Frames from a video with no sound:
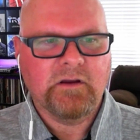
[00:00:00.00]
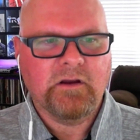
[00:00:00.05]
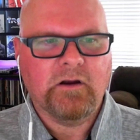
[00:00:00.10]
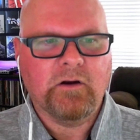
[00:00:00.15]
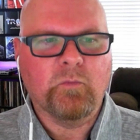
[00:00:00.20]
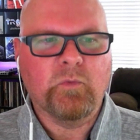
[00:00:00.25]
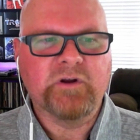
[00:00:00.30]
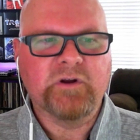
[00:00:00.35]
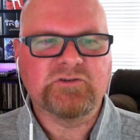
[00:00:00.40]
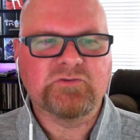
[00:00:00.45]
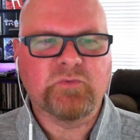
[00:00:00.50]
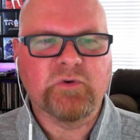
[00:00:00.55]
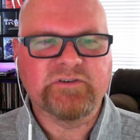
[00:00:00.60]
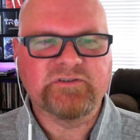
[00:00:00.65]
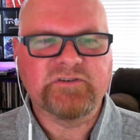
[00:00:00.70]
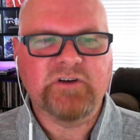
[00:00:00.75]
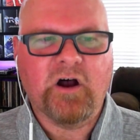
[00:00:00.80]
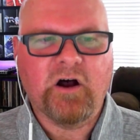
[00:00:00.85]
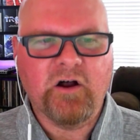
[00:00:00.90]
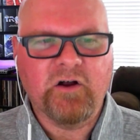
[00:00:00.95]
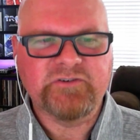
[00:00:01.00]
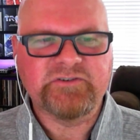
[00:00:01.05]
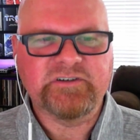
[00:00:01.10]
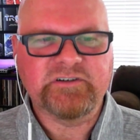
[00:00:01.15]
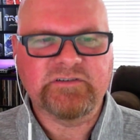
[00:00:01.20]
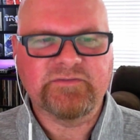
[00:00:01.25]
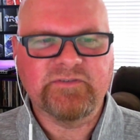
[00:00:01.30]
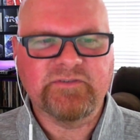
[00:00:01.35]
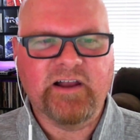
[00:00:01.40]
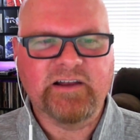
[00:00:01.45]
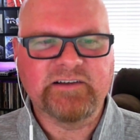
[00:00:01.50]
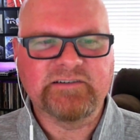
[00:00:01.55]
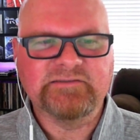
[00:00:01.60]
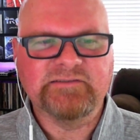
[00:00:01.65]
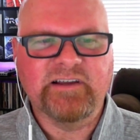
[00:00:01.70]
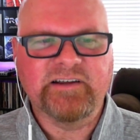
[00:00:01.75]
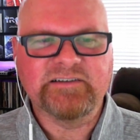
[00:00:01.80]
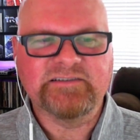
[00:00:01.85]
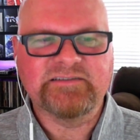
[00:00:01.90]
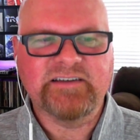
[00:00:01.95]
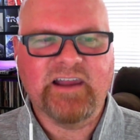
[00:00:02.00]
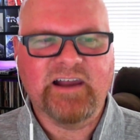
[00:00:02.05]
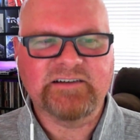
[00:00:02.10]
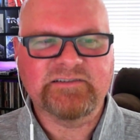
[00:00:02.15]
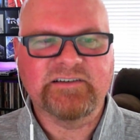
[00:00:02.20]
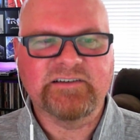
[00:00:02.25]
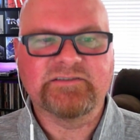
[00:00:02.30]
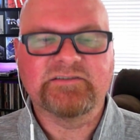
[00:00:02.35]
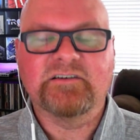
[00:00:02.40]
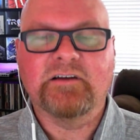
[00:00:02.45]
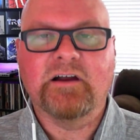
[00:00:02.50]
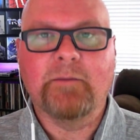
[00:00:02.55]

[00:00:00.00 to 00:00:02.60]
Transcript: which was all Six Flags Legacy access.